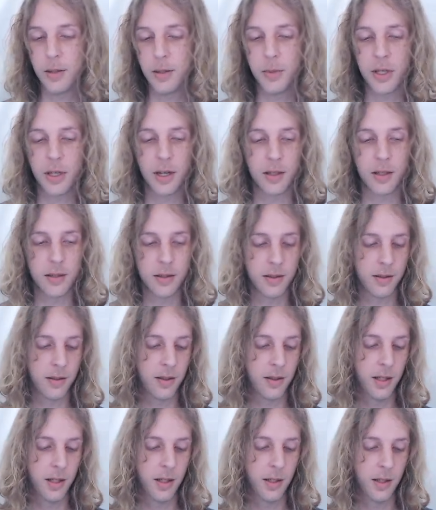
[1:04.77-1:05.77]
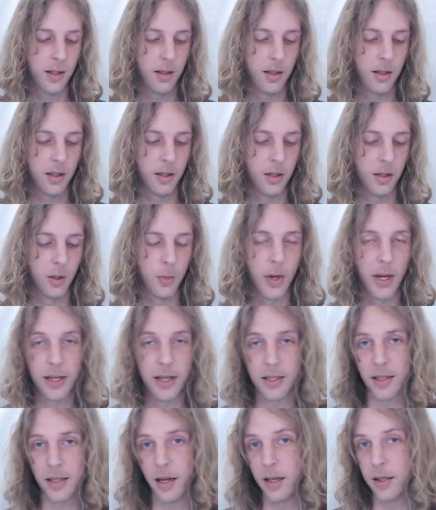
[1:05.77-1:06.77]
because, by
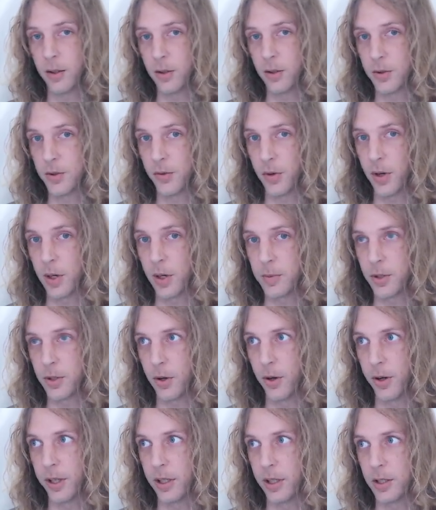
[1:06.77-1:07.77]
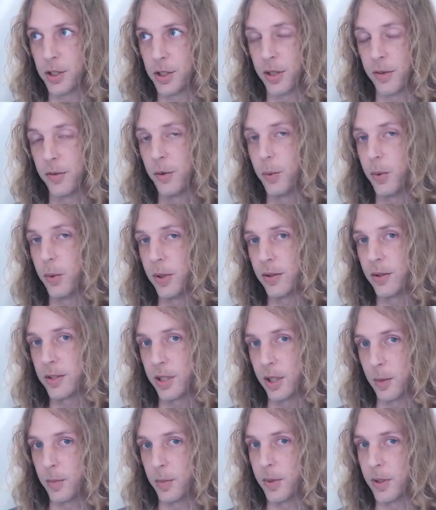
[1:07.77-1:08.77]
design, those frames already shove the
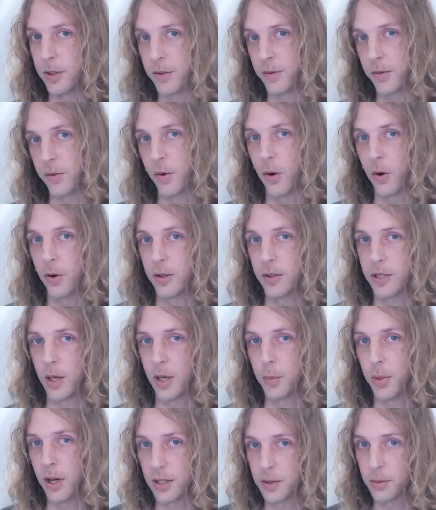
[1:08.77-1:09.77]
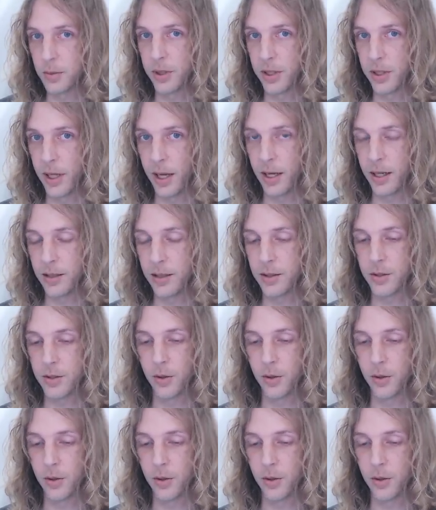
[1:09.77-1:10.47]
wheels up as far as they possibly can.